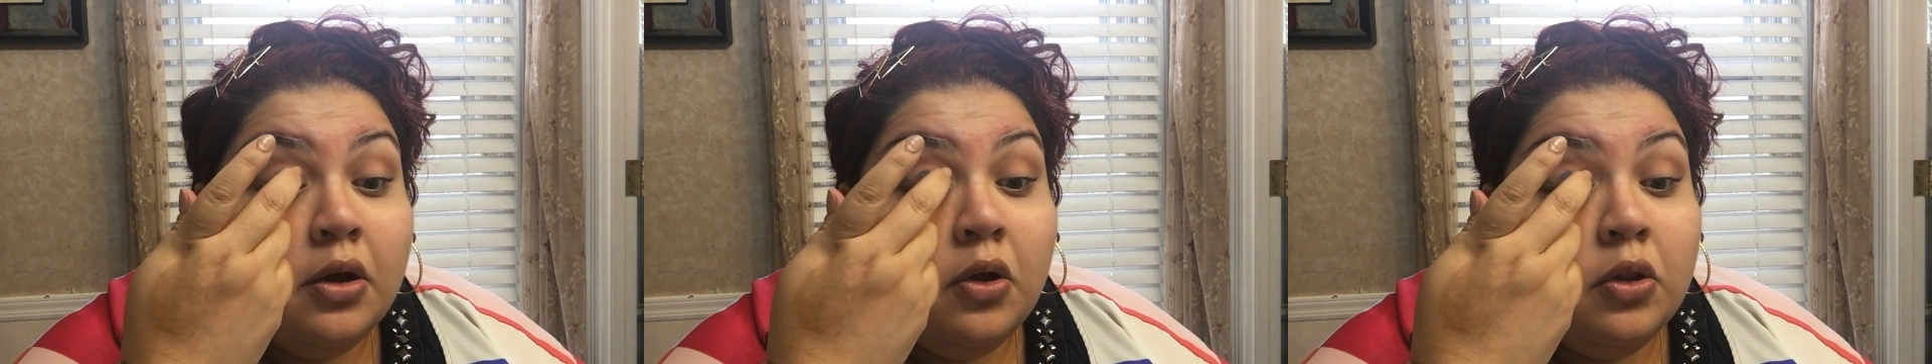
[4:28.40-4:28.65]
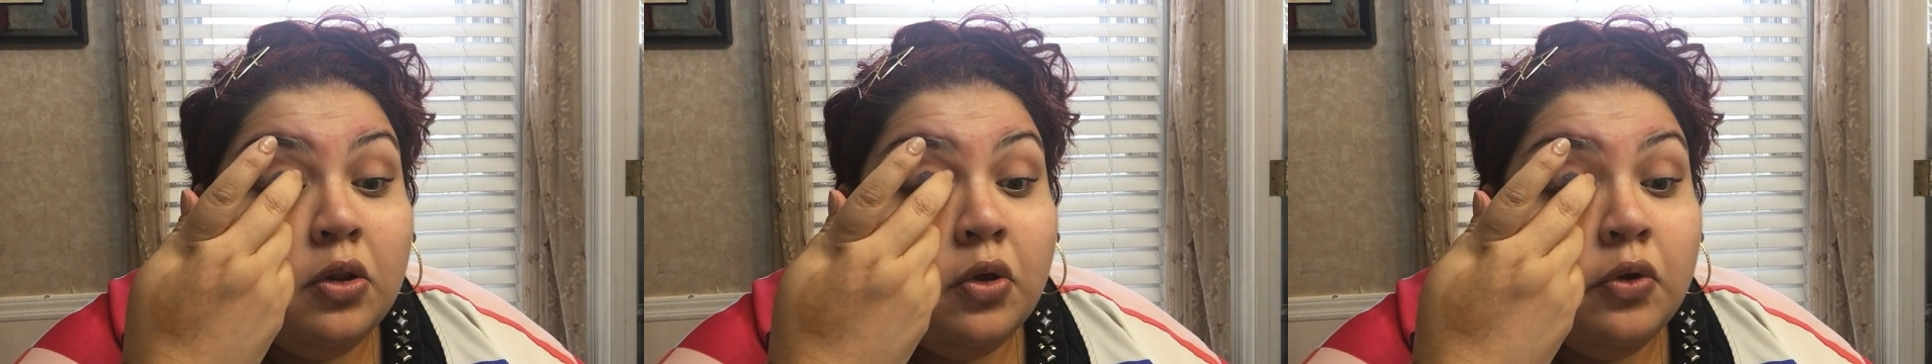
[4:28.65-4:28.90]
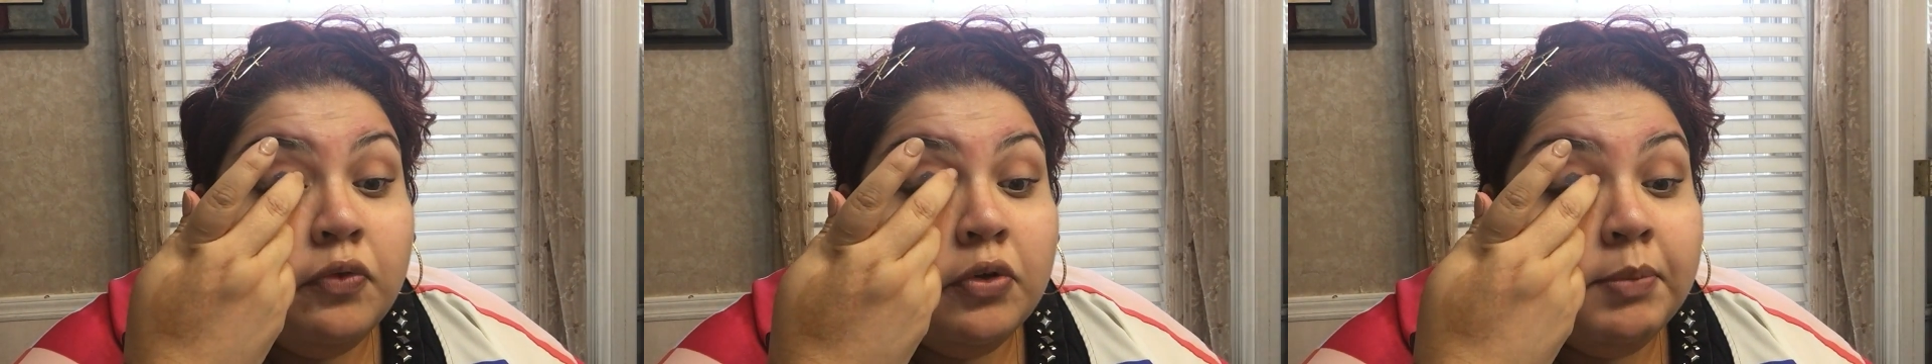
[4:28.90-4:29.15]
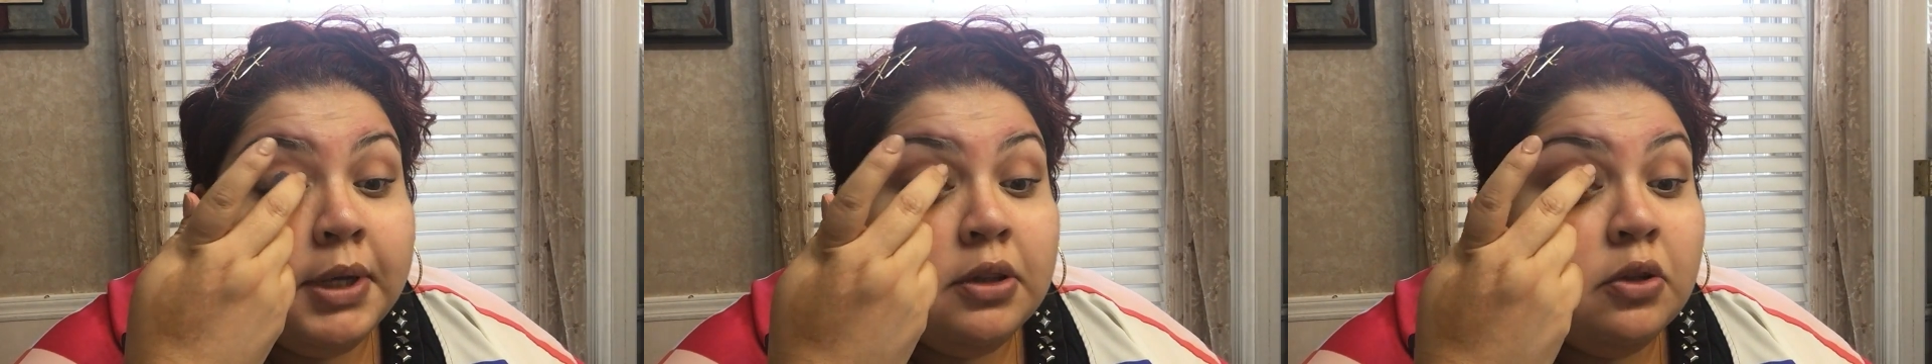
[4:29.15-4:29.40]
all over
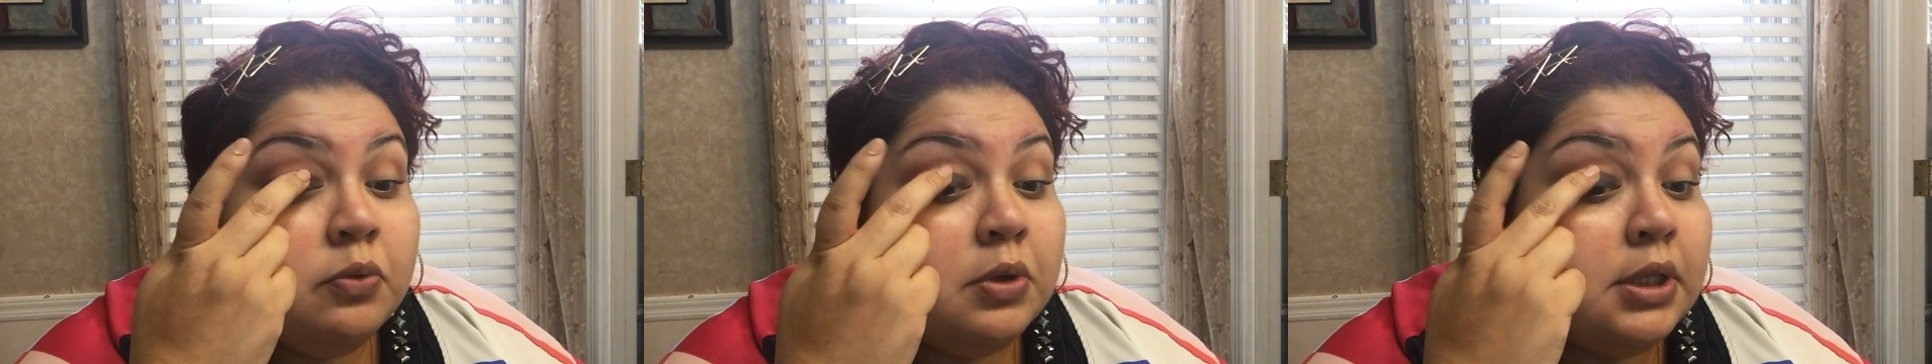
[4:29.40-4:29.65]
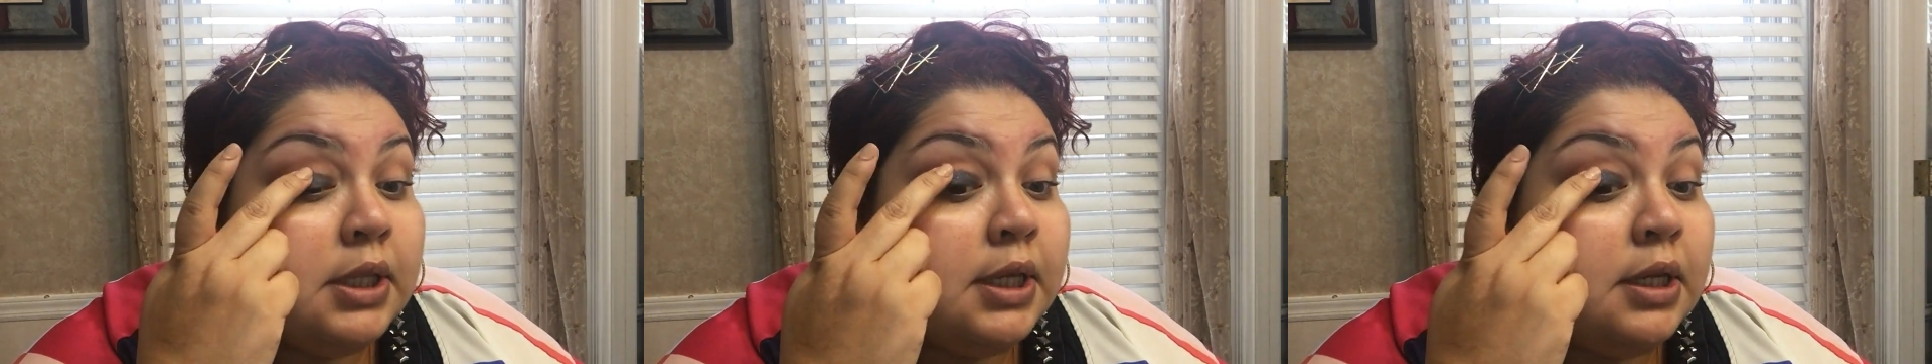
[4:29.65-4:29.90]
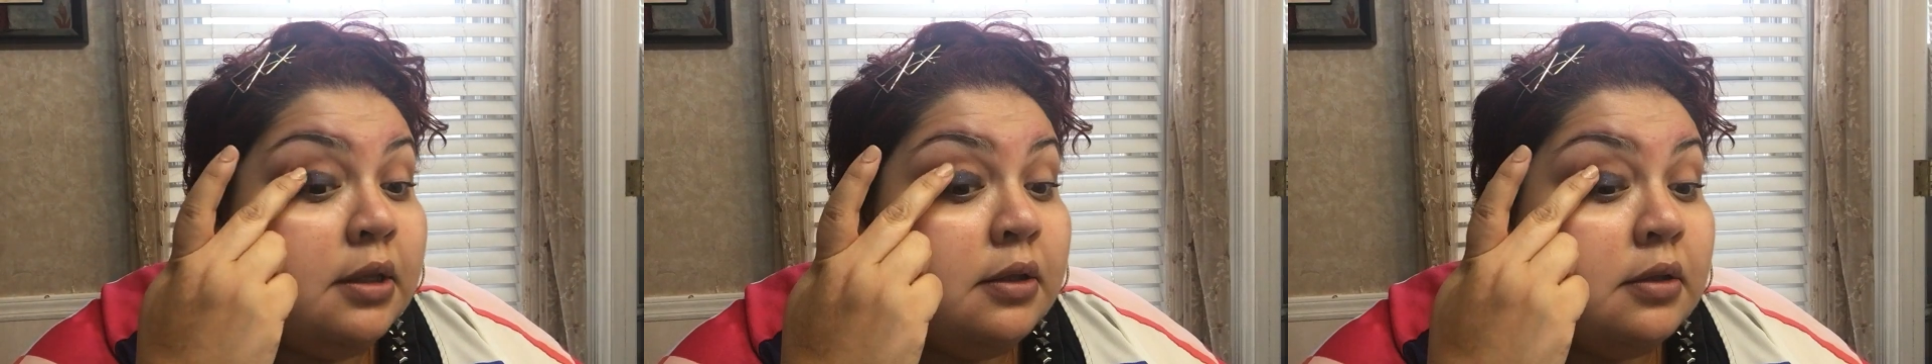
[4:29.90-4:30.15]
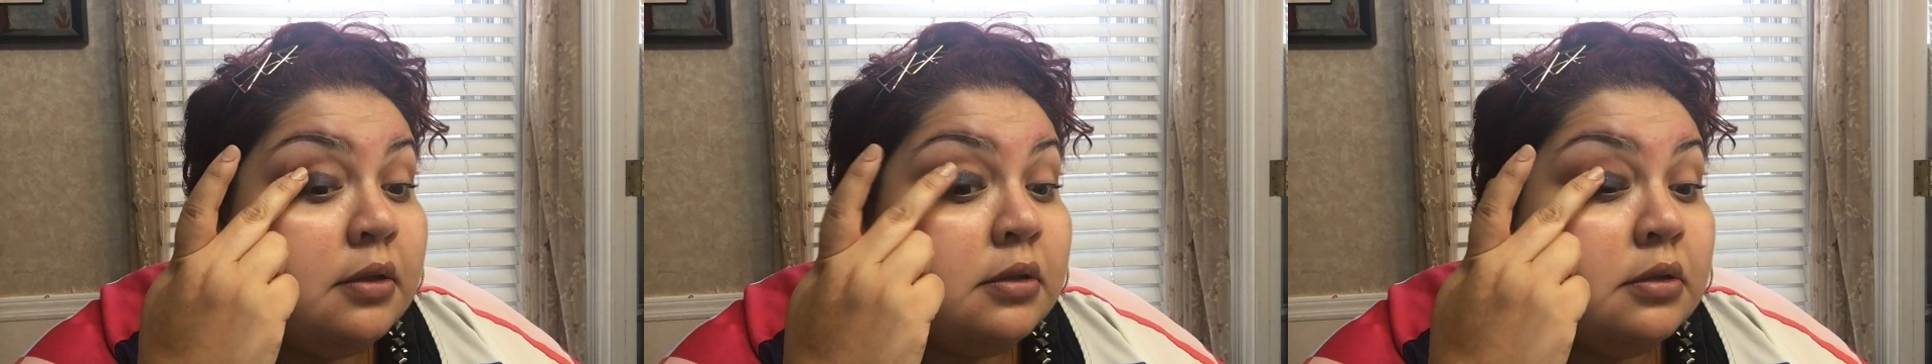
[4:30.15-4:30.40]
my lower lid.
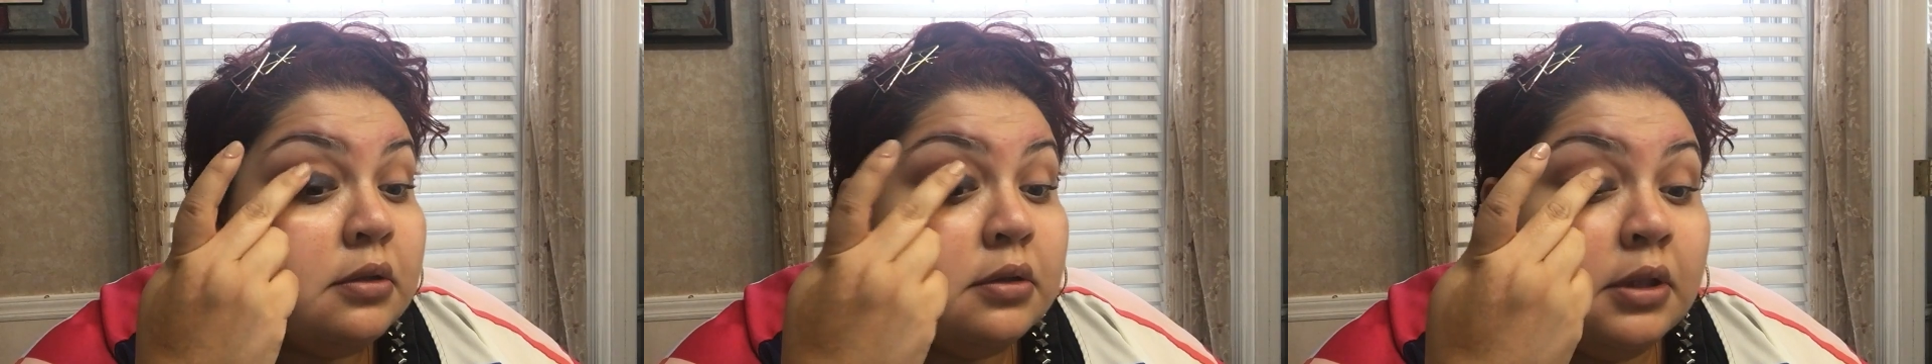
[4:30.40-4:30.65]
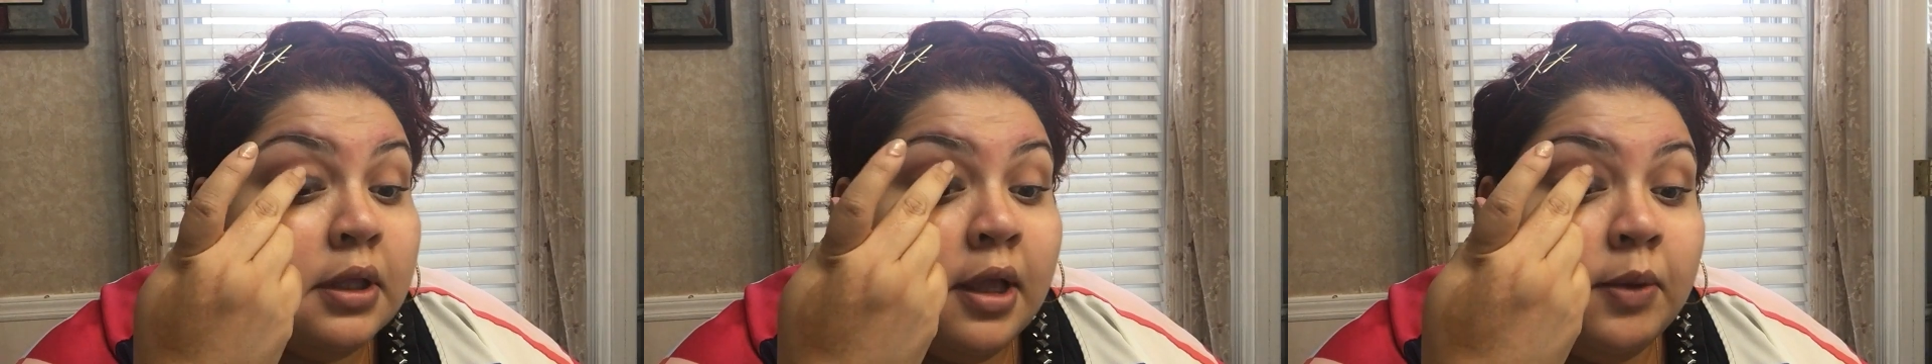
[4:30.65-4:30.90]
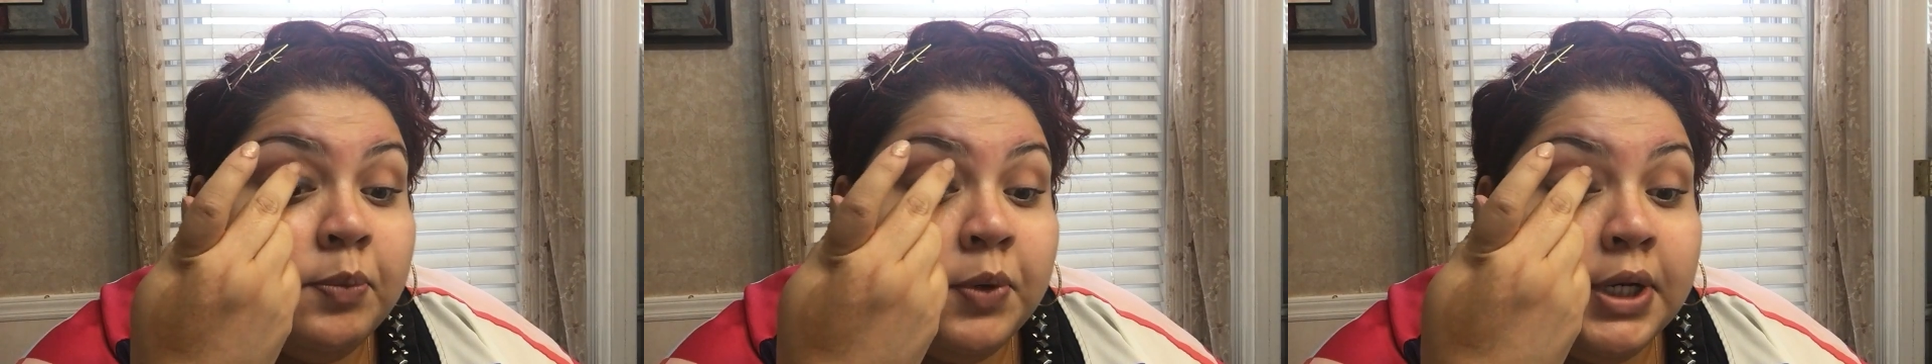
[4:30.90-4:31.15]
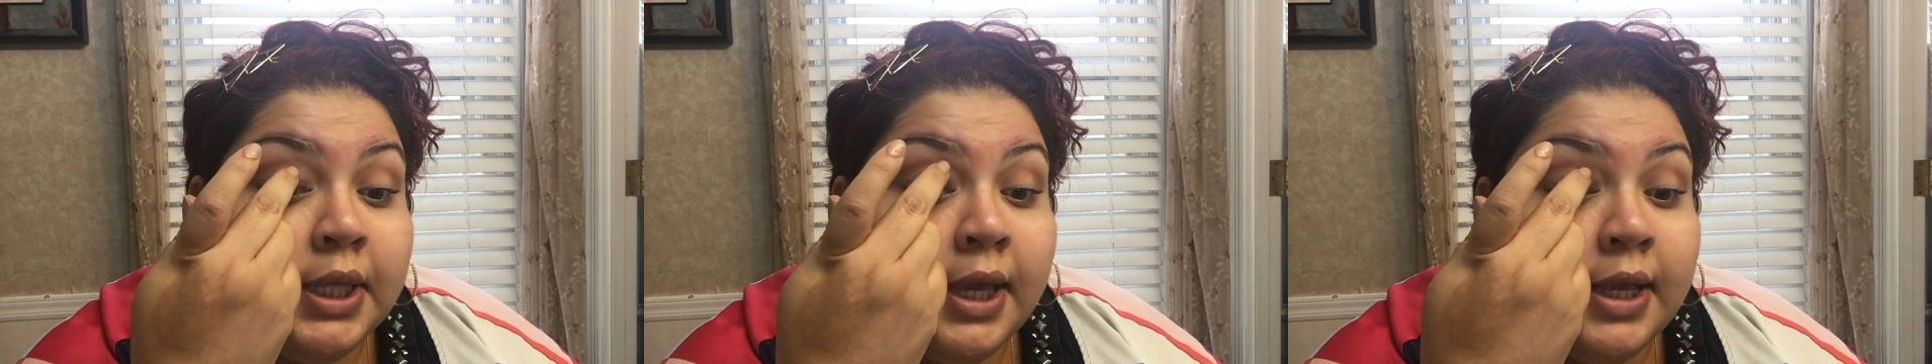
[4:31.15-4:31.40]
Look how pretty.